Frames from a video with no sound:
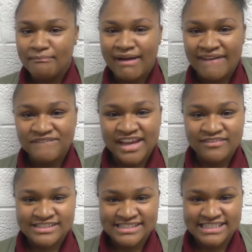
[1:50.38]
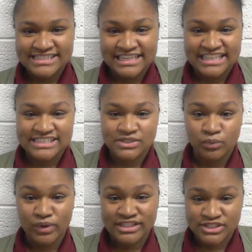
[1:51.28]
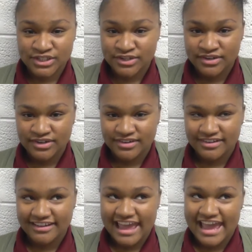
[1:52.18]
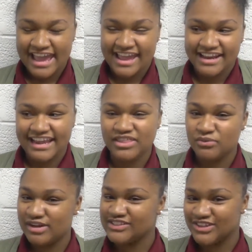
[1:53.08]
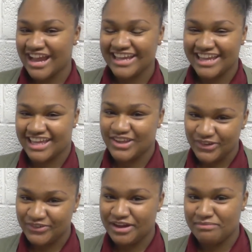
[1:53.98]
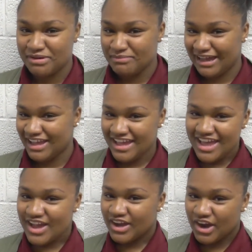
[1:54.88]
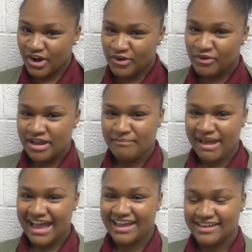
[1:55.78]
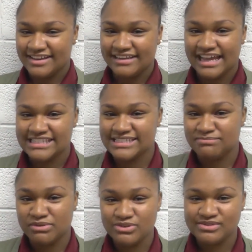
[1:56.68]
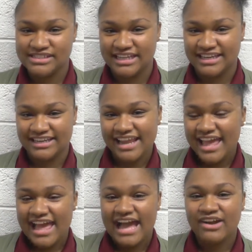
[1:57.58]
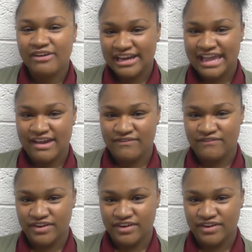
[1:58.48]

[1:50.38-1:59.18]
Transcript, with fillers: My favorite season is winter. And in the winter, I get cute. I put on my coat and my nice boots, and I go out and have